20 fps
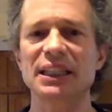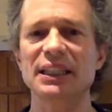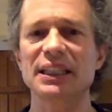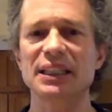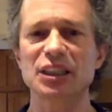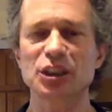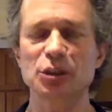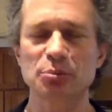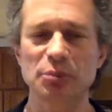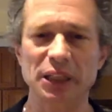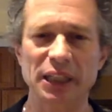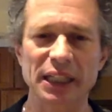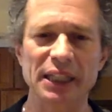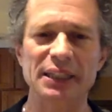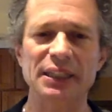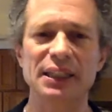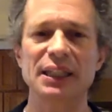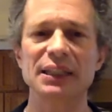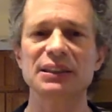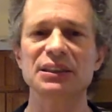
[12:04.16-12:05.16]
that
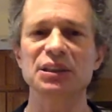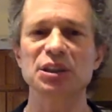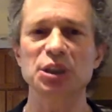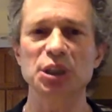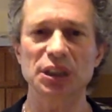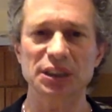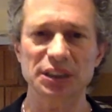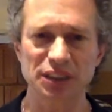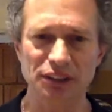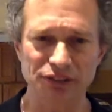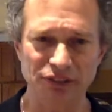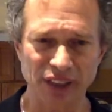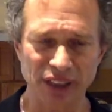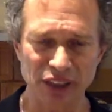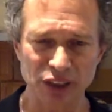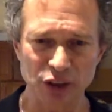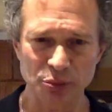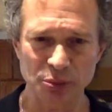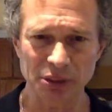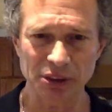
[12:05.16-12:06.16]
explain and justify
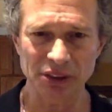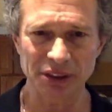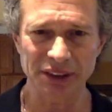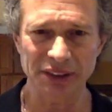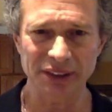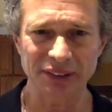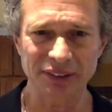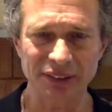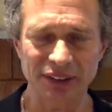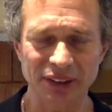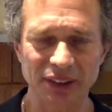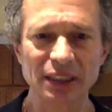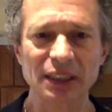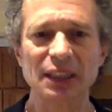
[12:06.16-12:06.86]
the persona.